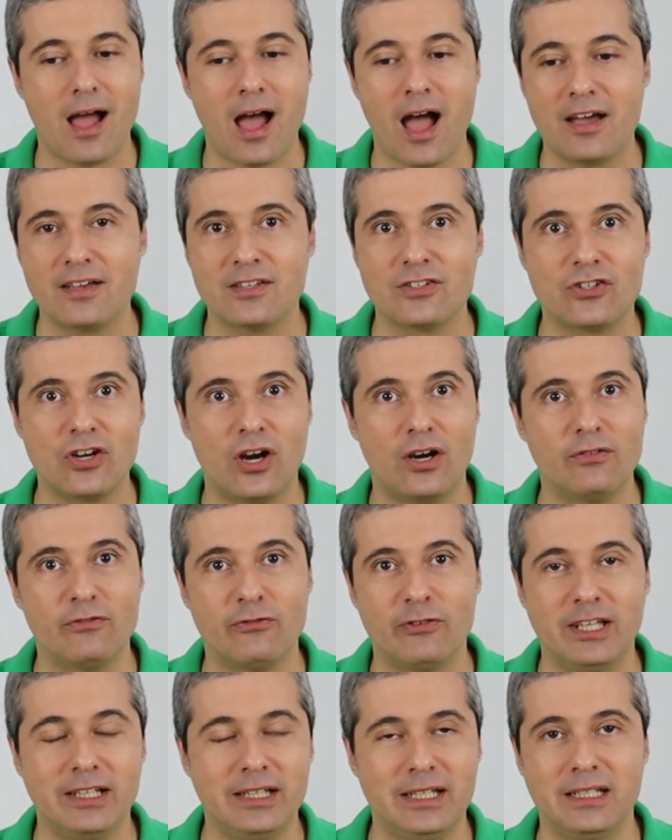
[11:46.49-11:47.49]
I start
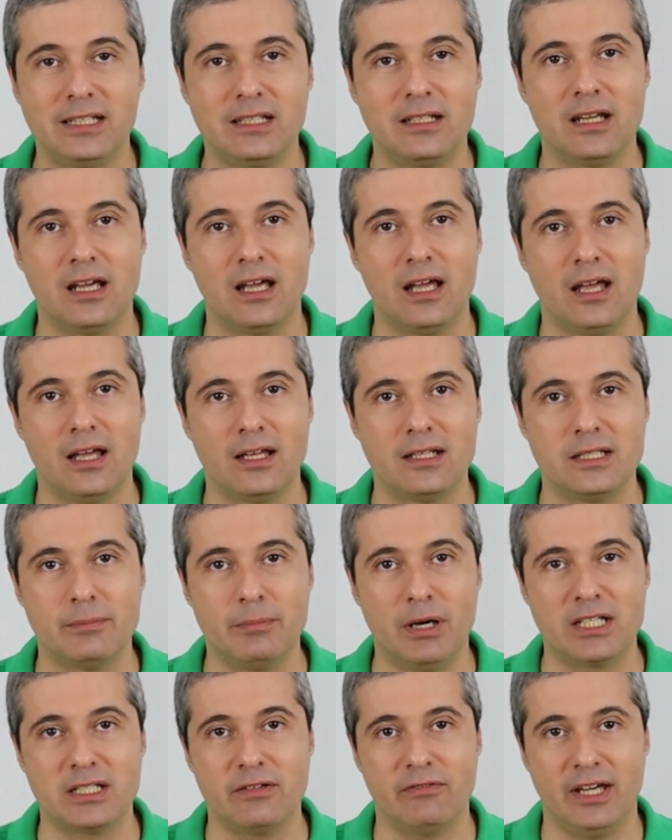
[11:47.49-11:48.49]
feeling
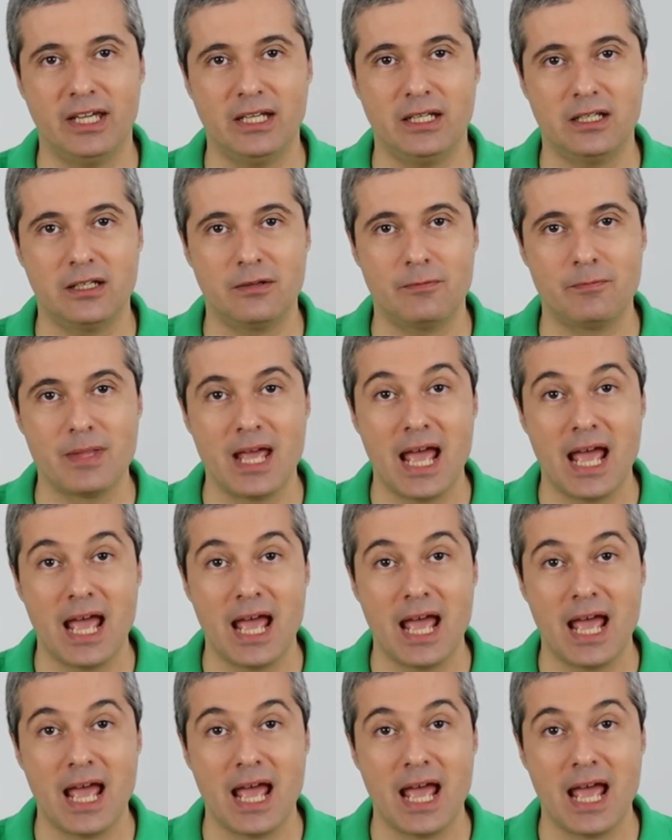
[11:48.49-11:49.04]
demotivated.